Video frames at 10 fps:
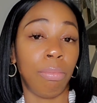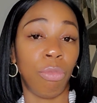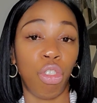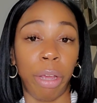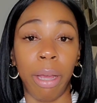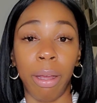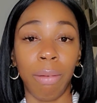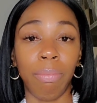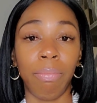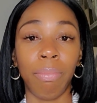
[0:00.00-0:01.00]
triggered.
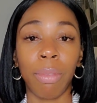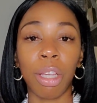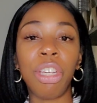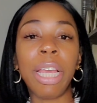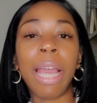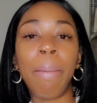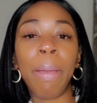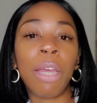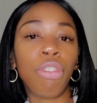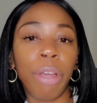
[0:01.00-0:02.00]
She kept
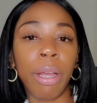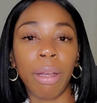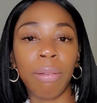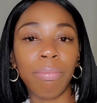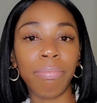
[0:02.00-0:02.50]
being triggered.